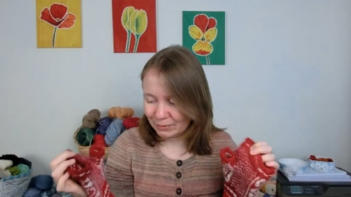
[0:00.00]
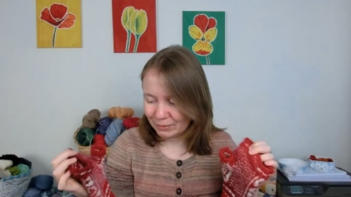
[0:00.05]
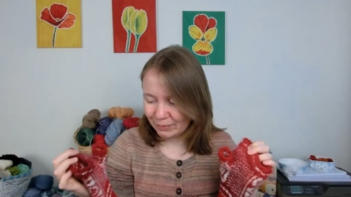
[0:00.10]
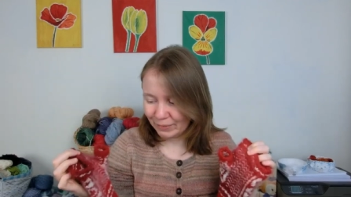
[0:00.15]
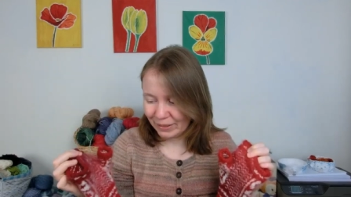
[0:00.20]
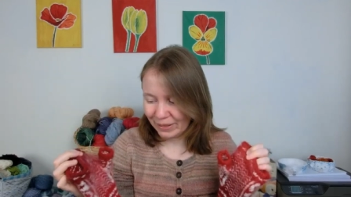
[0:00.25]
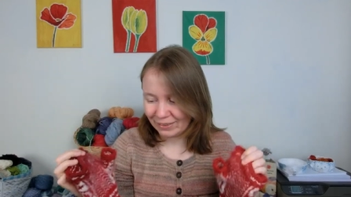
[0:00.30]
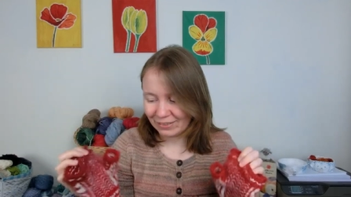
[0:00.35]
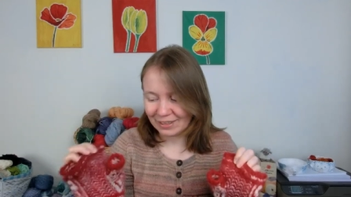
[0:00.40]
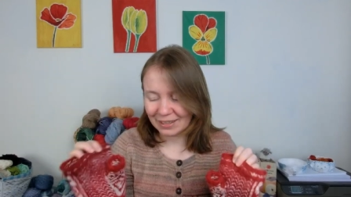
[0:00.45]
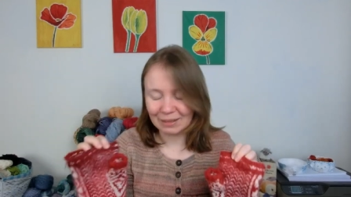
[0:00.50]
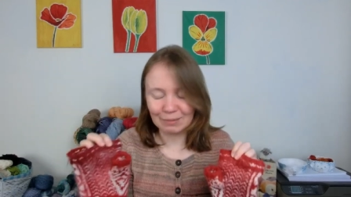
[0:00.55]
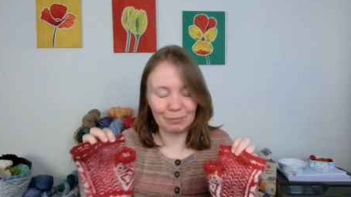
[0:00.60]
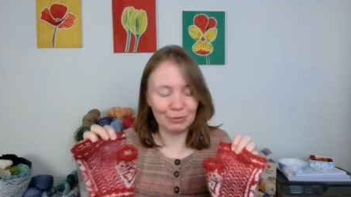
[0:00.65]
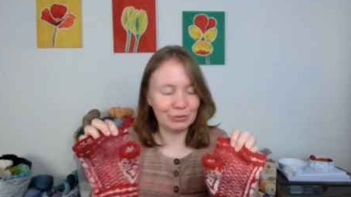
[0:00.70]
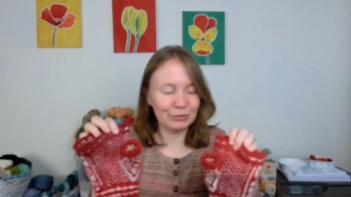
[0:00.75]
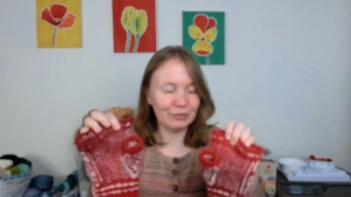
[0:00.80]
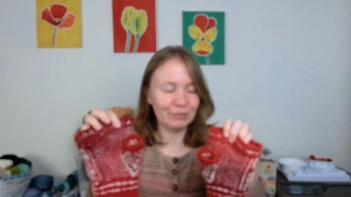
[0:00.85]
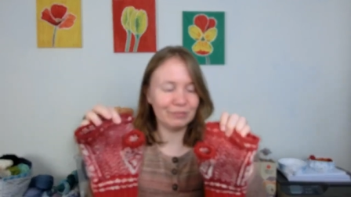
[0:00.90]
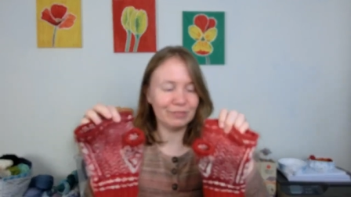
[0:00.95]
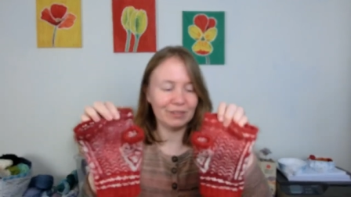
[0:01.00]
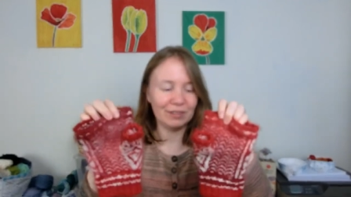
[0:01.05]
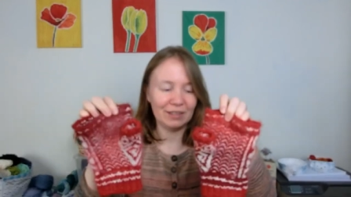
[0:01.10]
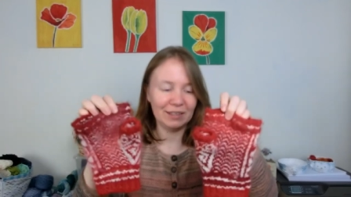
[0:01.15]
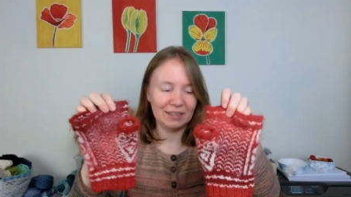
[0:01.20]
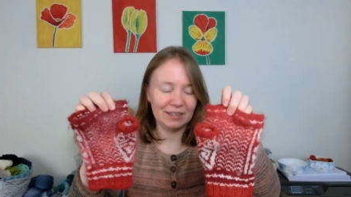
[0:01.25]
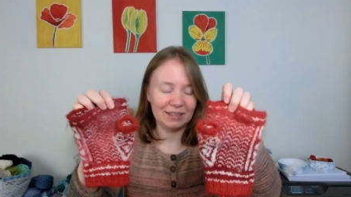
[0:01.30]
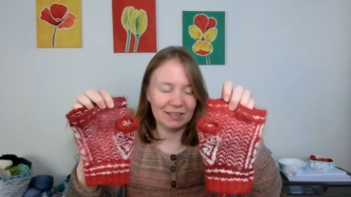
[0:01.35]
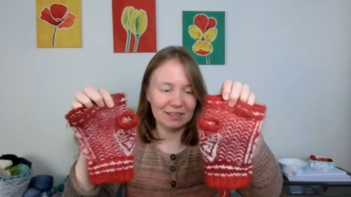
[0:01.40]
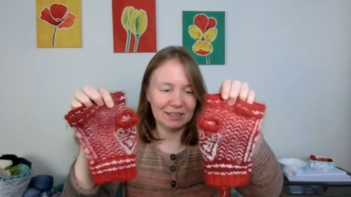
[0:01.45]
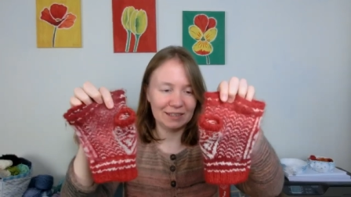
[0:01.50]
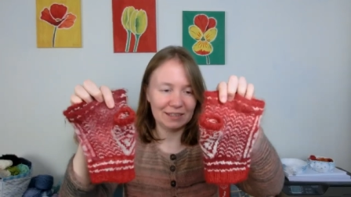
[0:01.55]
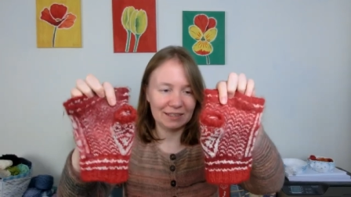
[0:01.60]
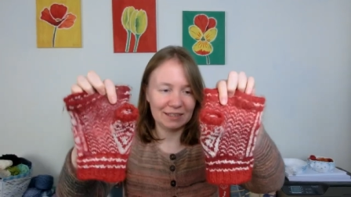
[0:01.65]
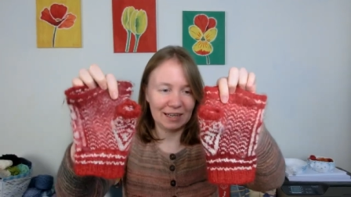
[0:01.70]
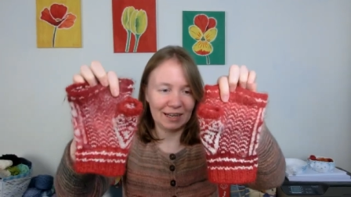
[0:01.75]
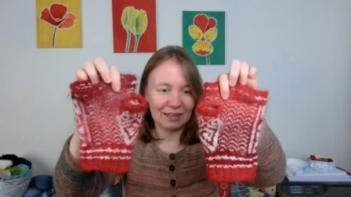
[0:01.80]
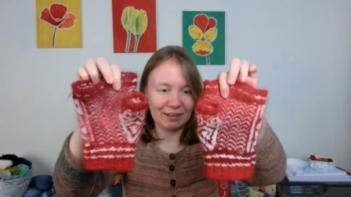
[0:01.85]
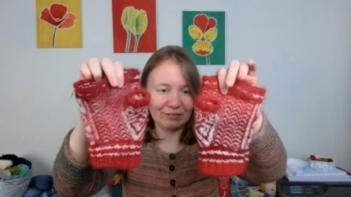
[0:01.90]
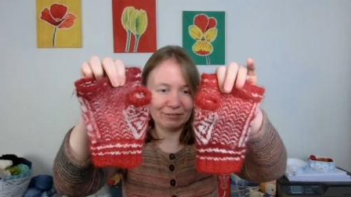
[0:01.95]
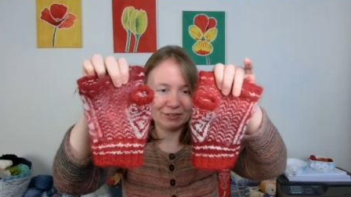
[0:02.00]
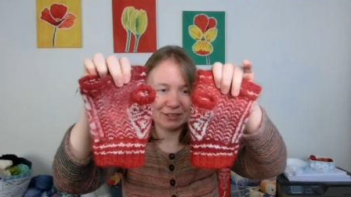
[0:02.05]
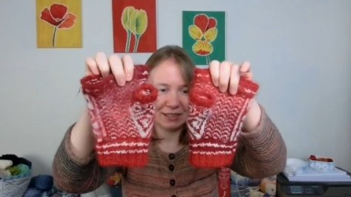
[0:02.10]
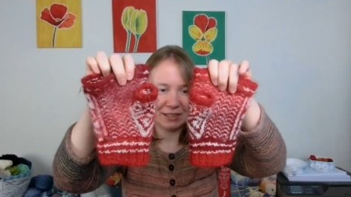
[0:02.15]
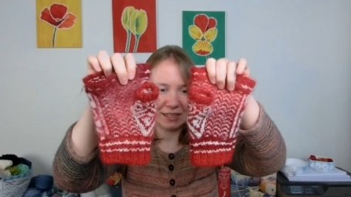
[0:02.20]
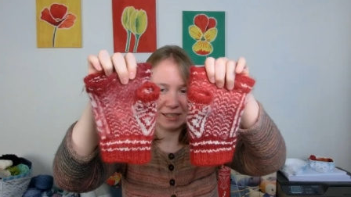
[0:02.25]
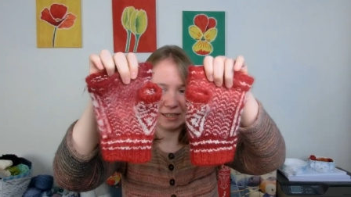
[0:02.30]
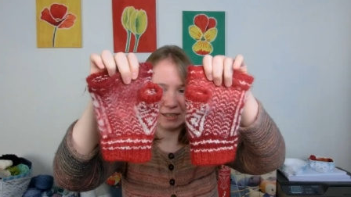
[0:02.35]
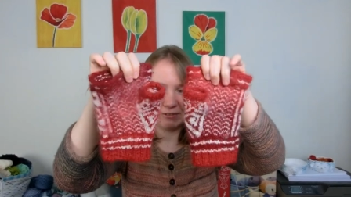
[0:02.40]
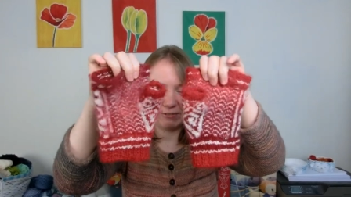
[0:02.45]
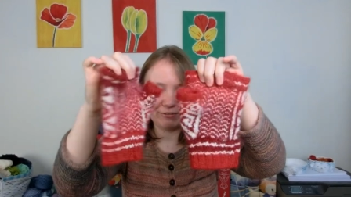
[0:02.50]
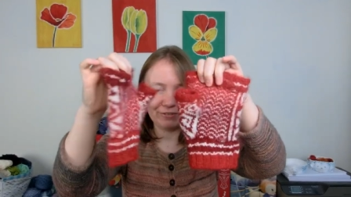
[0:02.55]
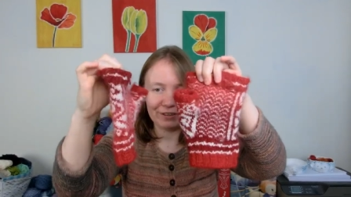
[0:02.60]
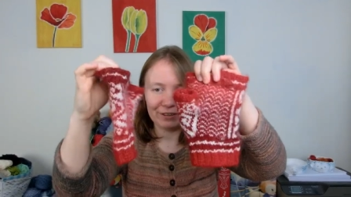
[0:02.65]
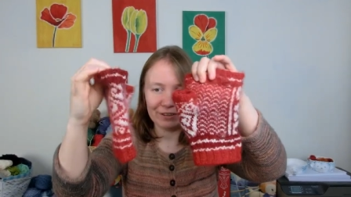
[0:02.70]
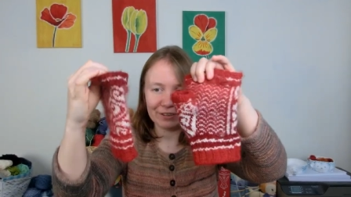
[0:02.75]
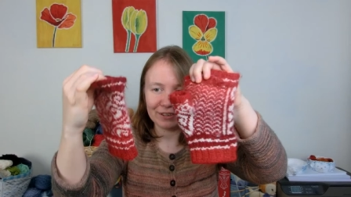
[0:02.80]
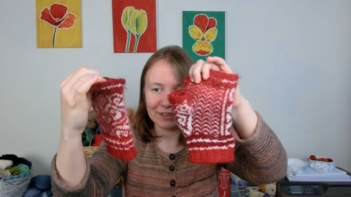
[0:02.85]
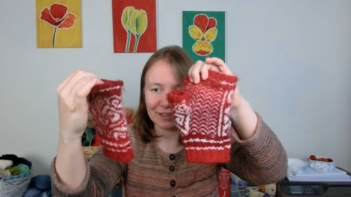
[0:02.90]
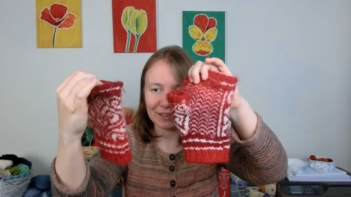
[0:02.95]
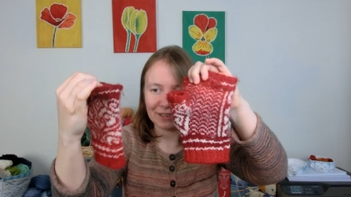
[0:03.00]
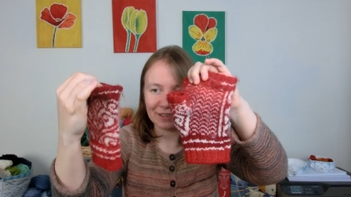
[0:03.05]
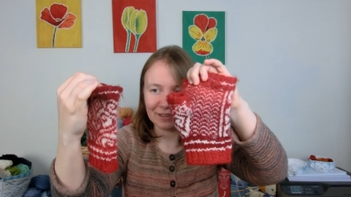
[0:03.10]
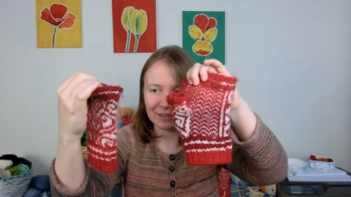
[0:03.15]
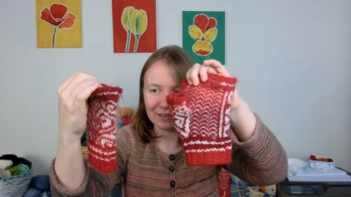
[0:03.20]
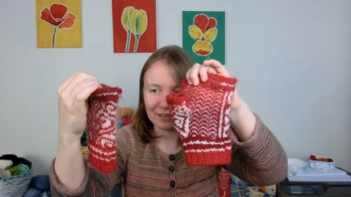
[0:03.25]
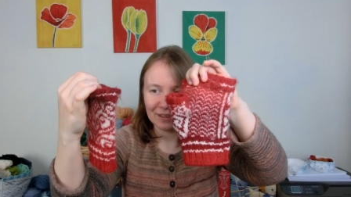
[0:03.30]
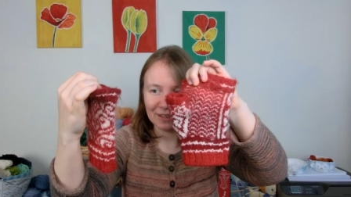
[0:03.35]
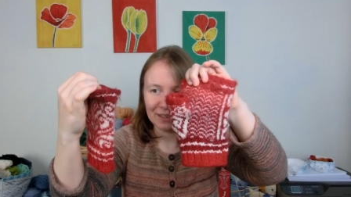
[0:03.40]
but I think most of the this kind of sizzling, felting,